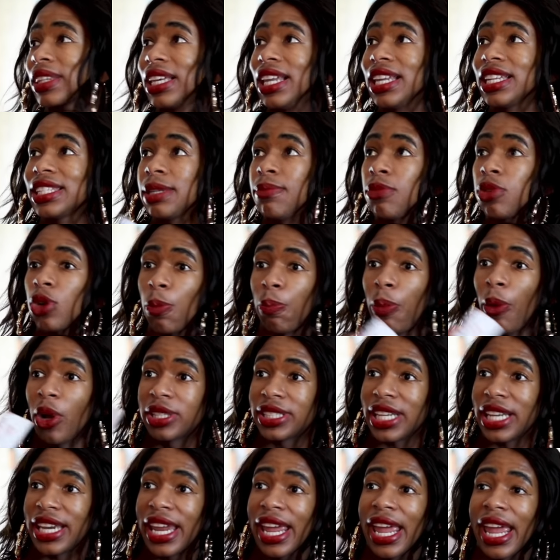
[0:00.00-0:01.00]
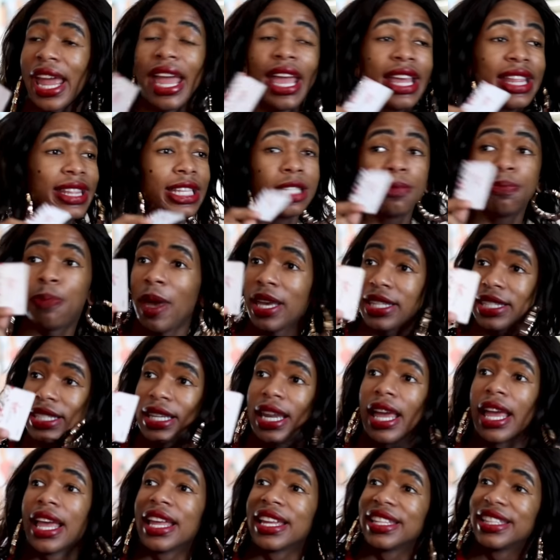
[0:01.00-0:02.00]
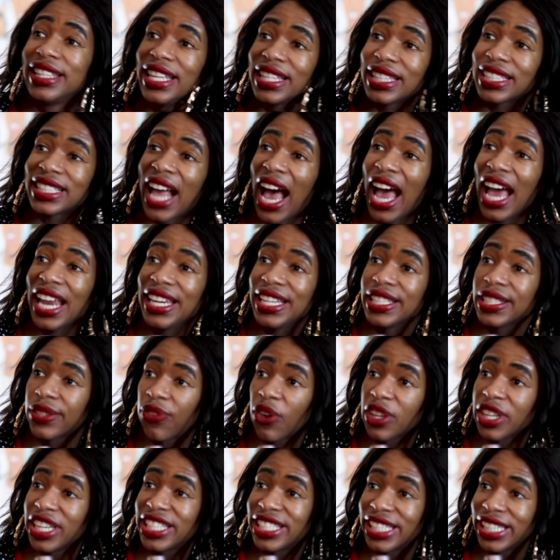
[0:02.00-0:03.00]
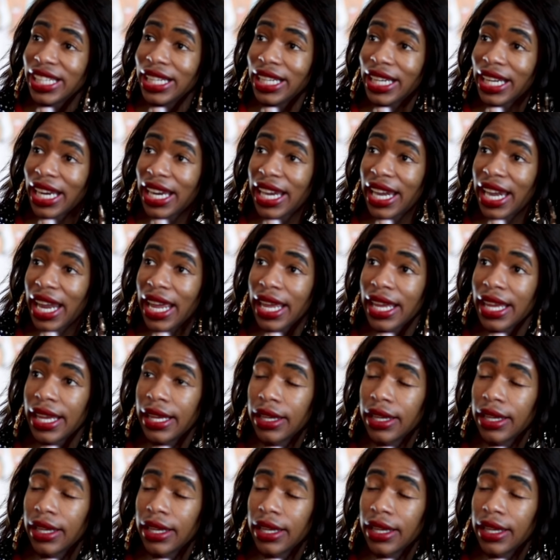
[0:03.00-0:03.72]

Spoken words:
gonna send report, eh? This person, this card is for the children, eh?